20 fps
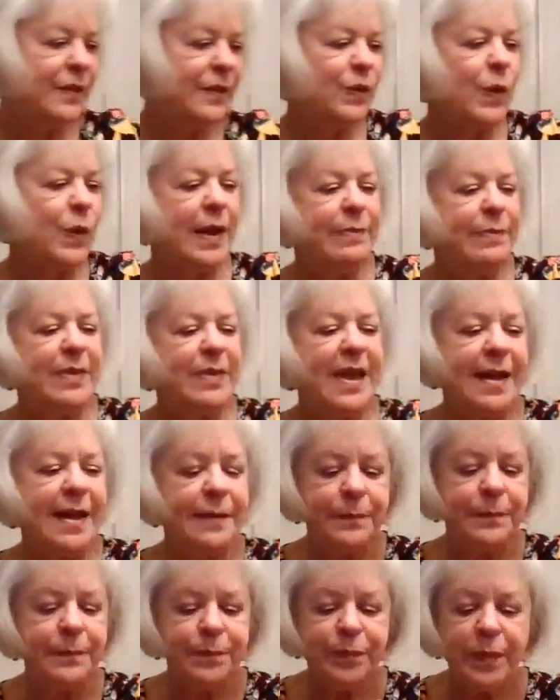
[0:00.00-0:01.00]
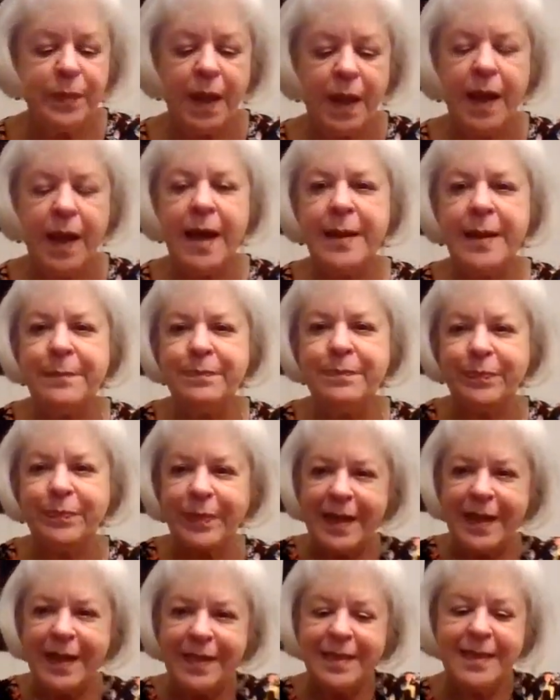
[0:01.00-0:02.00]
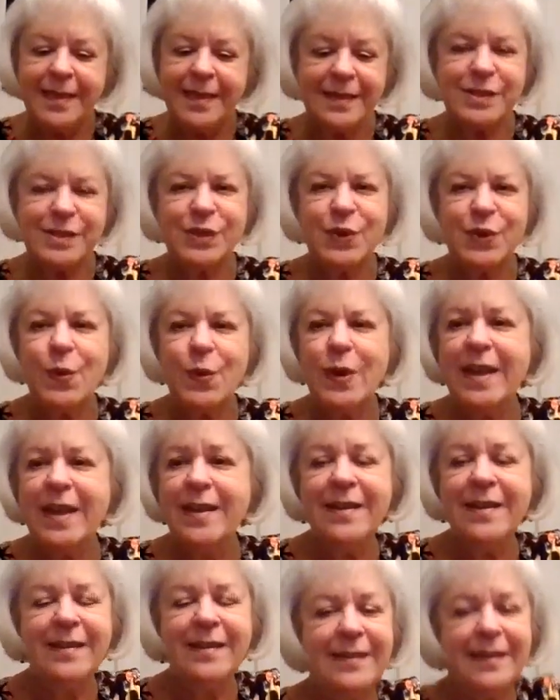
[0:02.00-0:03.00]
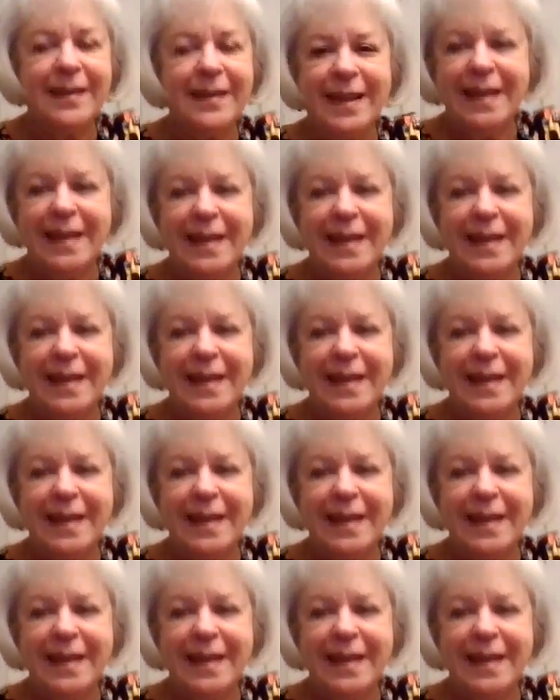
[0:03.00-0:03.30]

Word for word: describe that. Um, this toy is